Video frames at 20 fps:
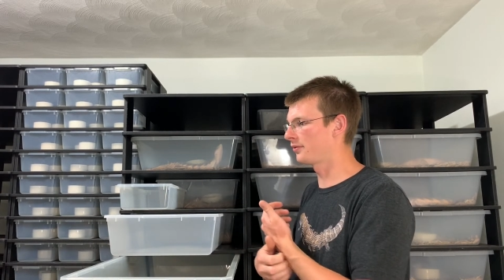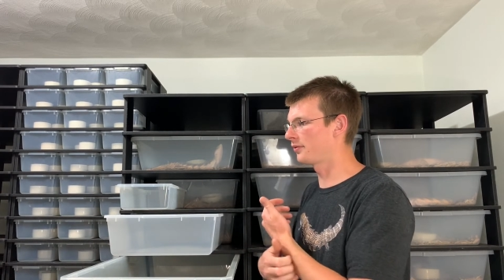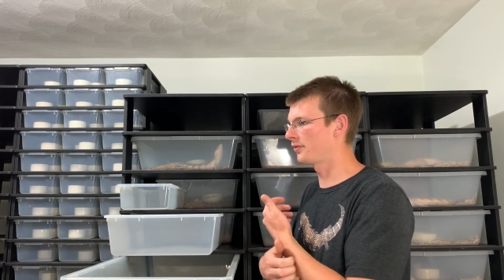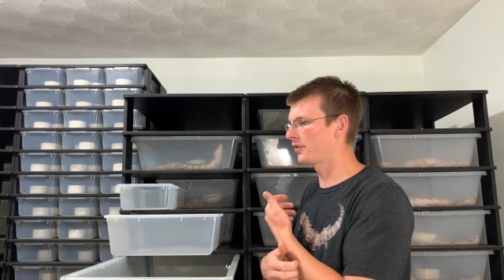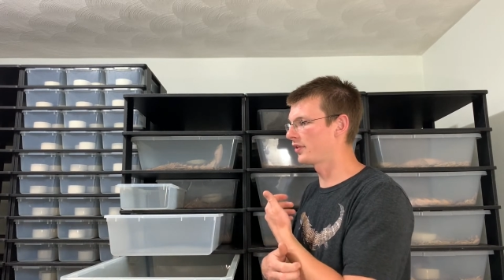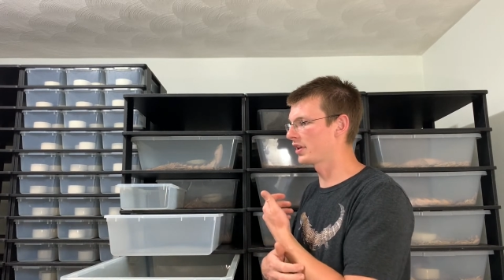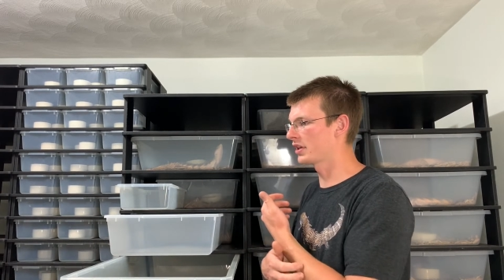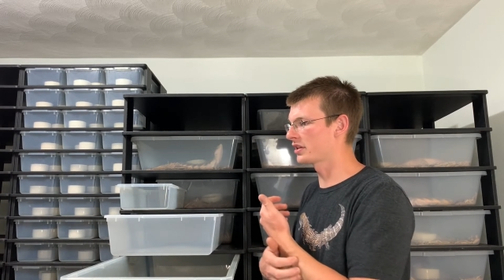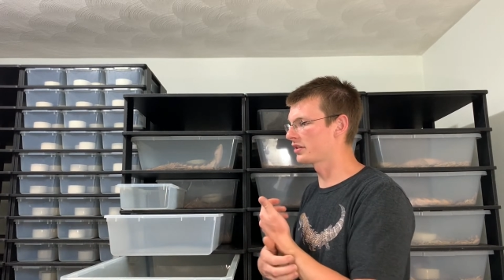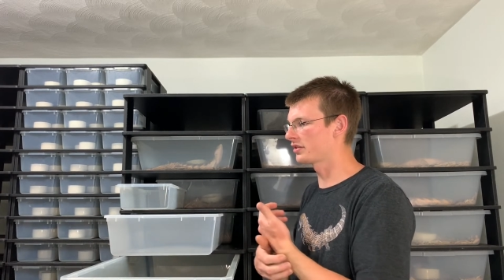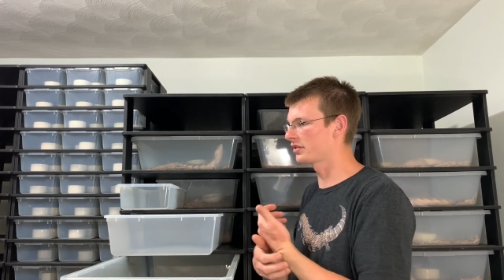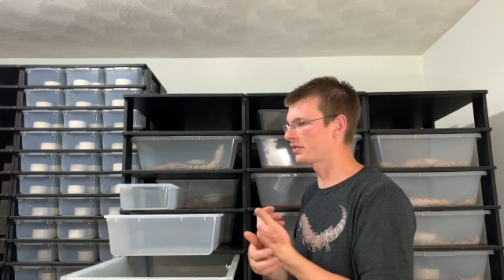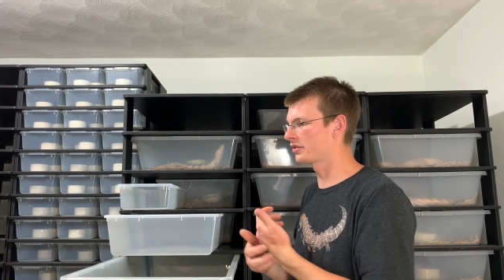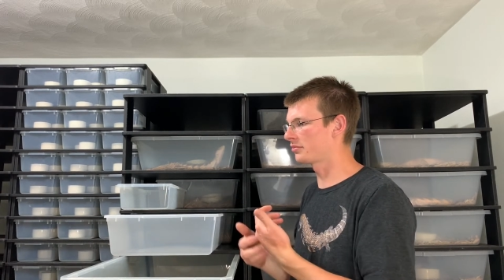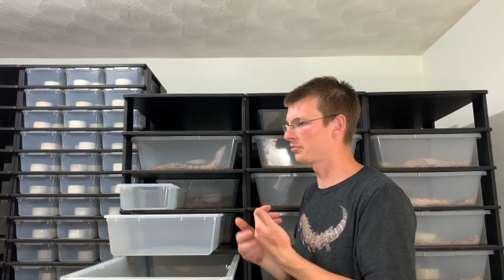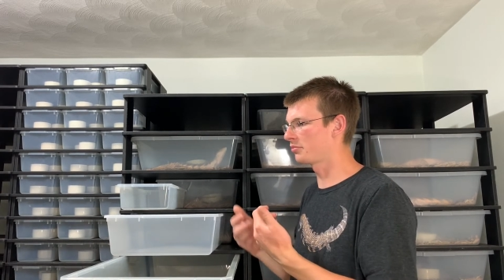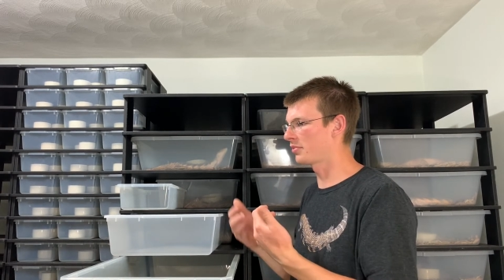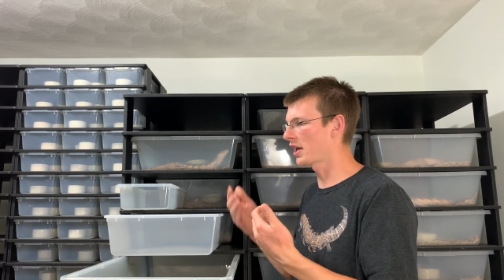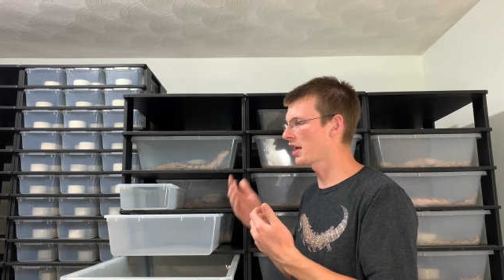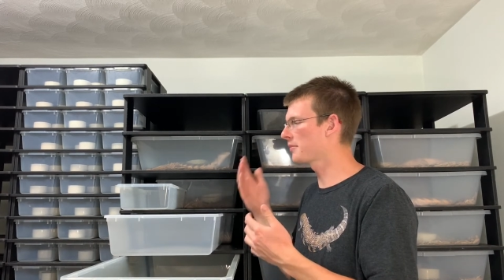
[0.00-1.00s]
these
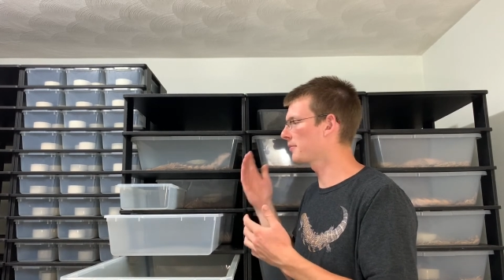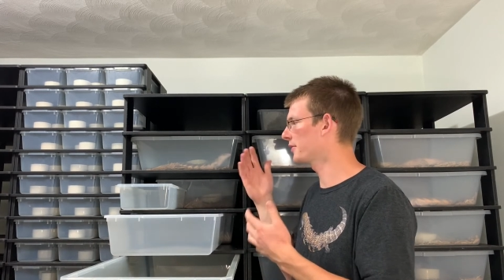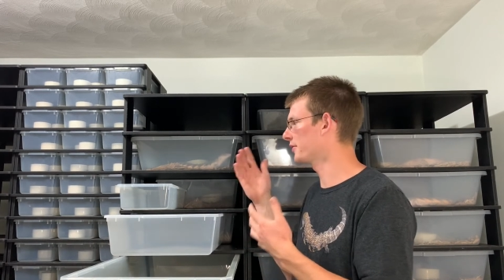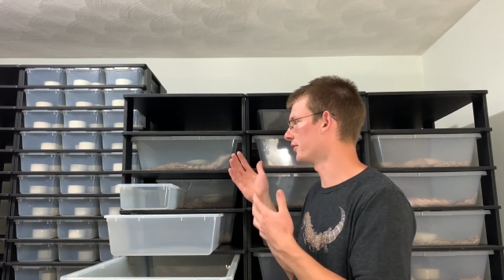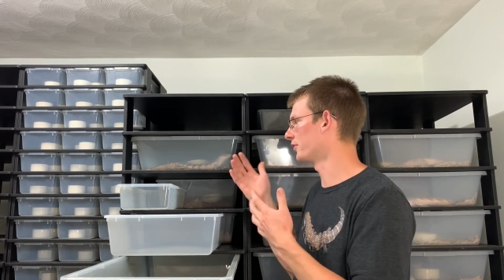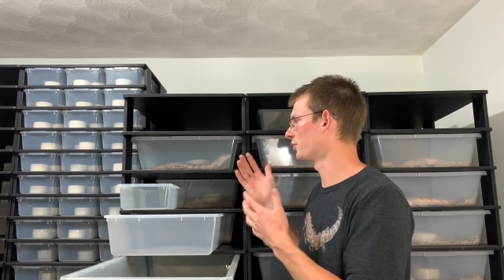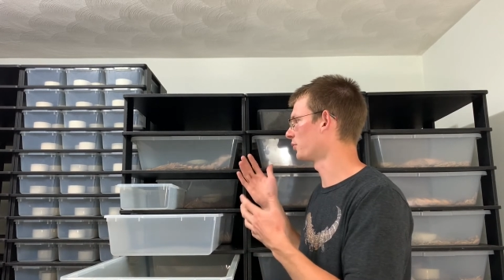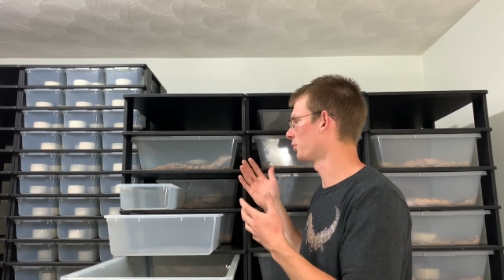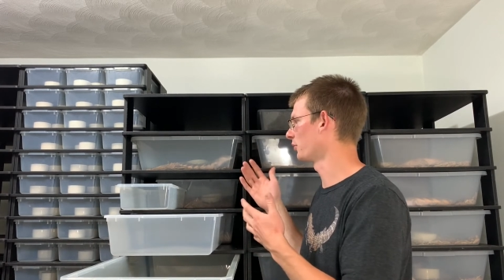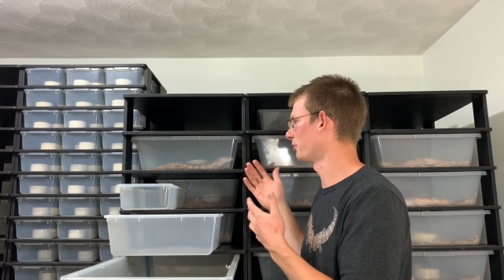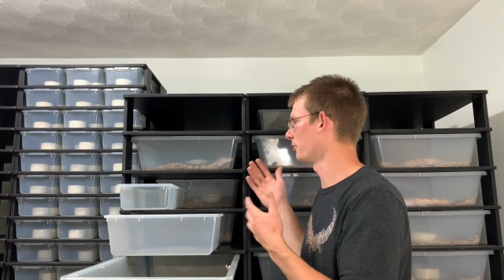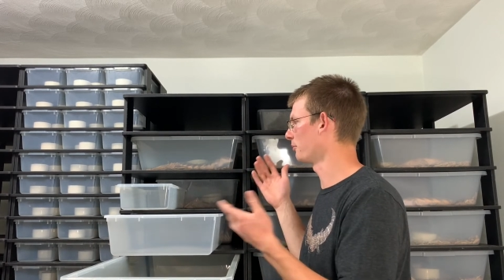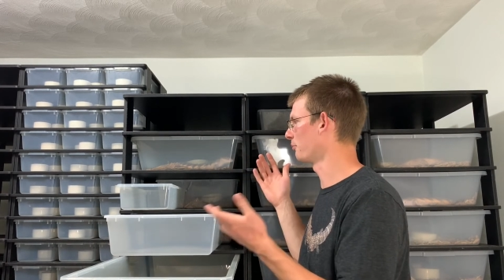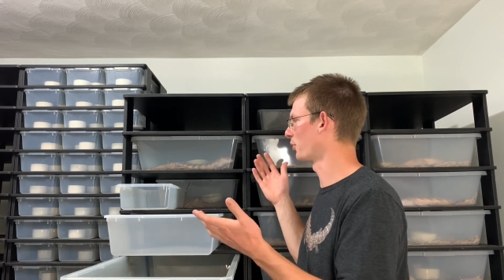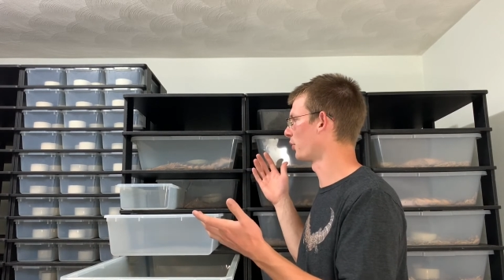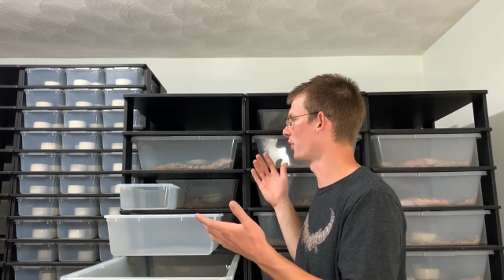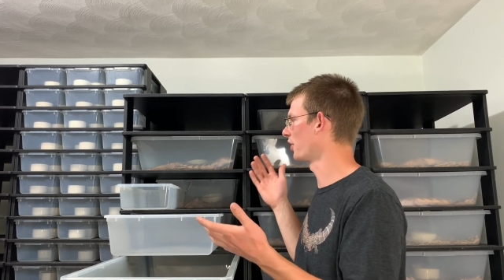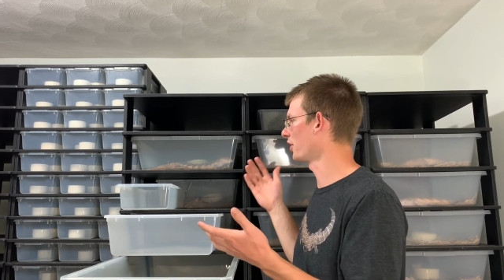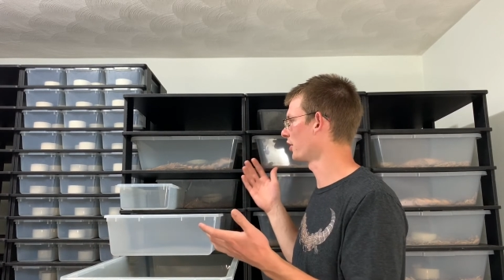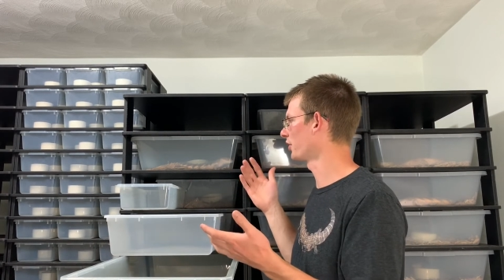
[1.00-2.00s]
babies would be
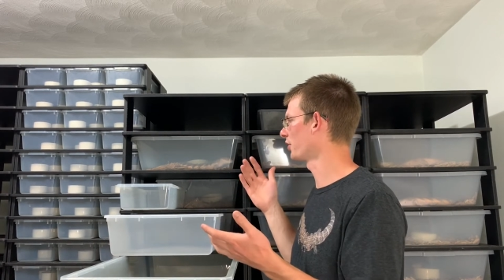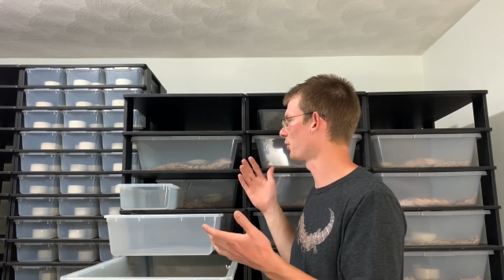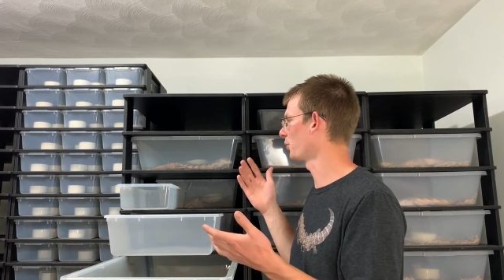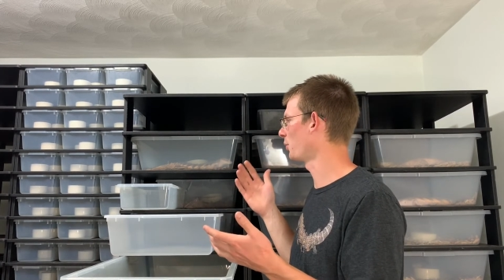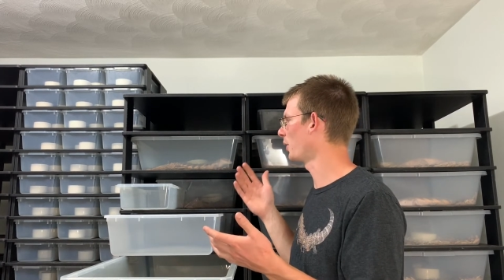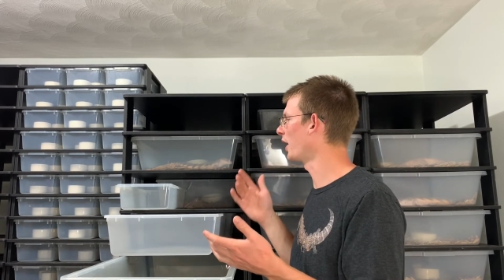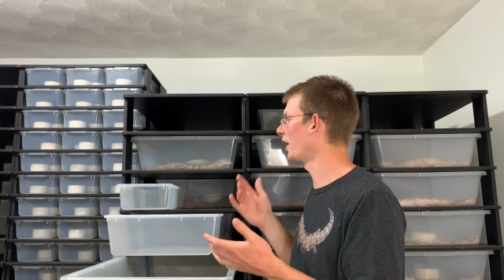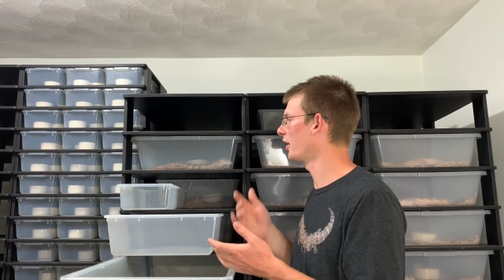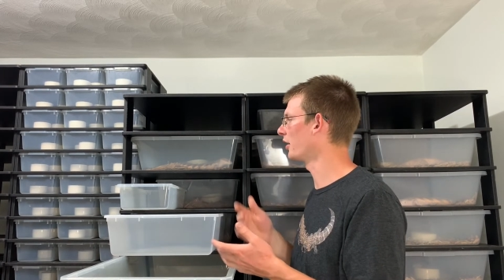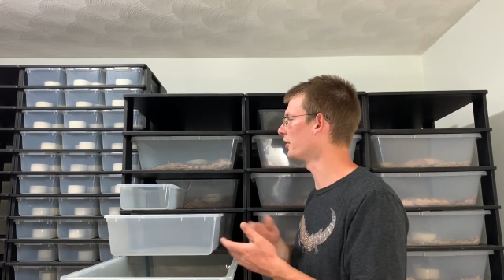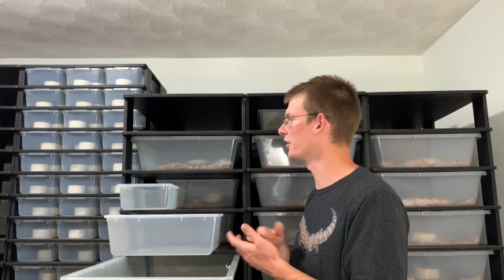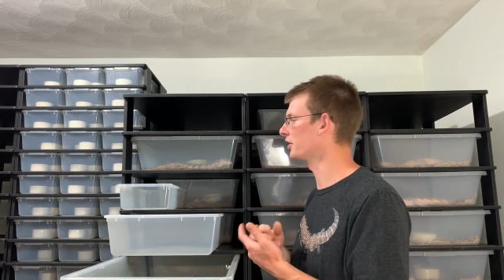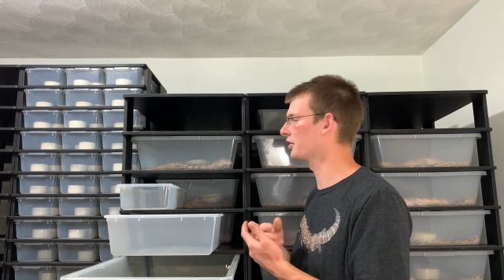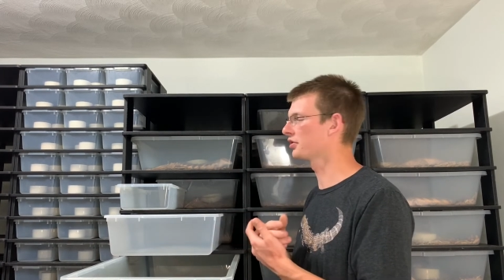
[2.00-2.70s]
born into the wild